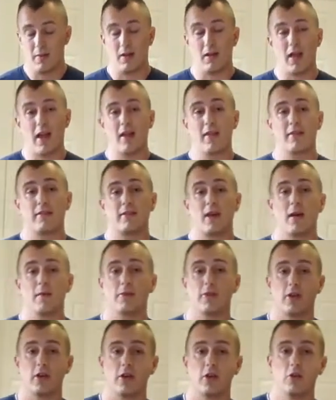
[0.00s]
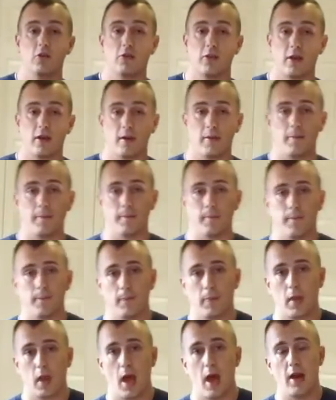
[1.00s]
A lot of the times I'll use
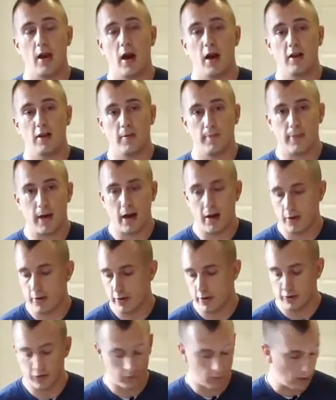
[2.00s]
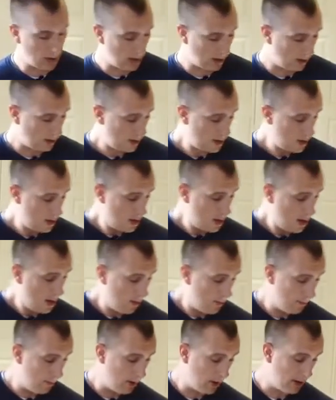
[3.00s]
an onion powder as well,
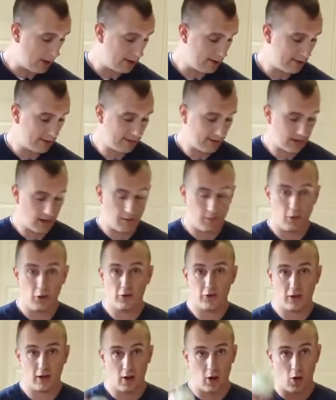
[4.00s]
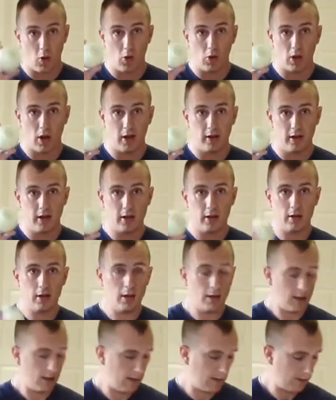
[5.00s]
but since I'm using a whole onion
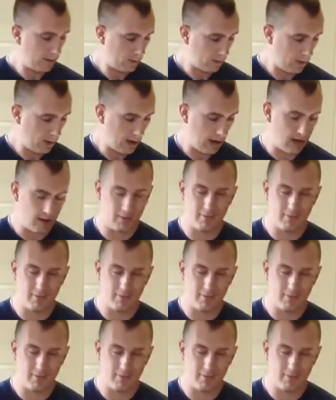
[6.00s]
in this one, I